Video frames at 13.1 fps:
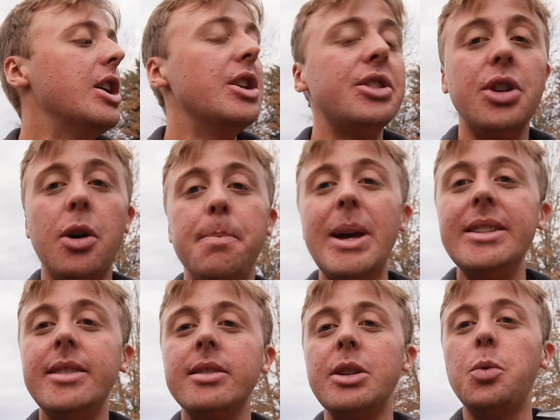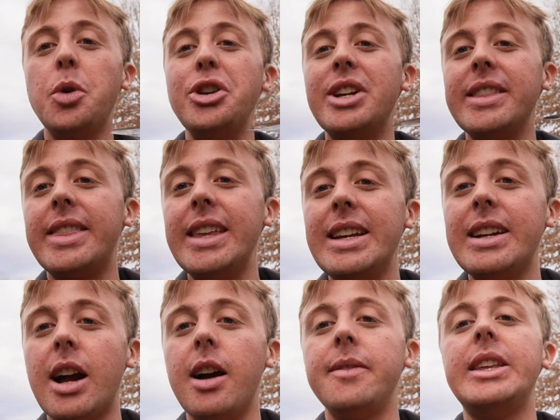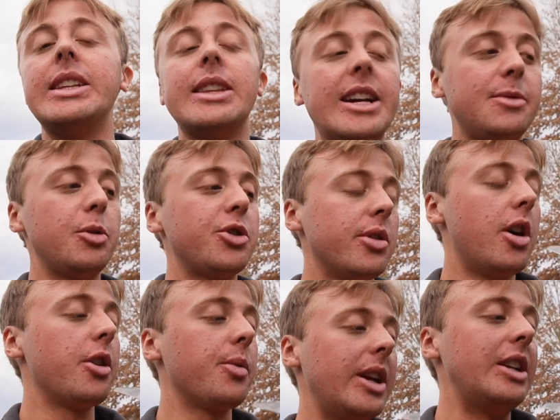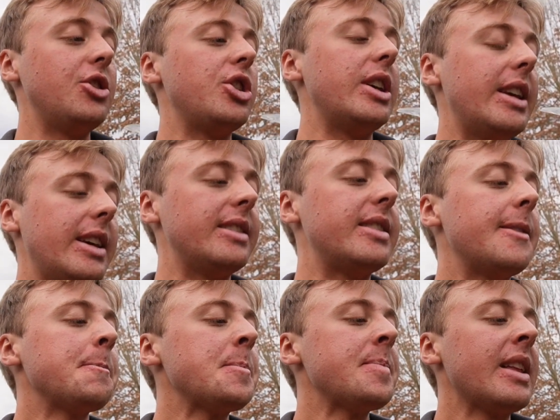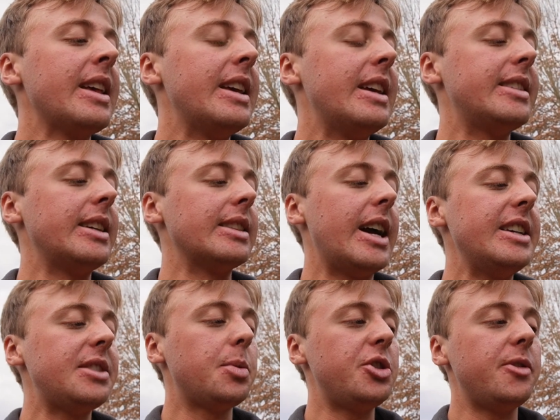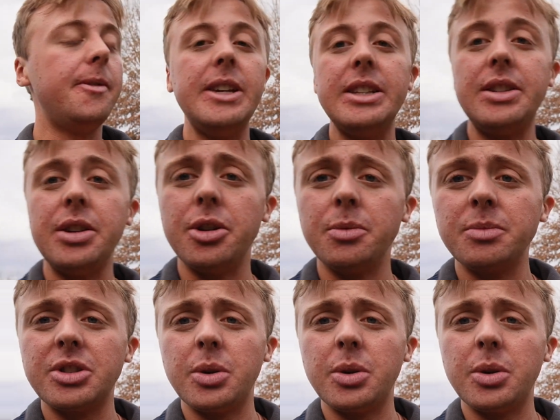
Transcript: So basically what you can think of the LightSwitch Long Range is a LightSwitch V2.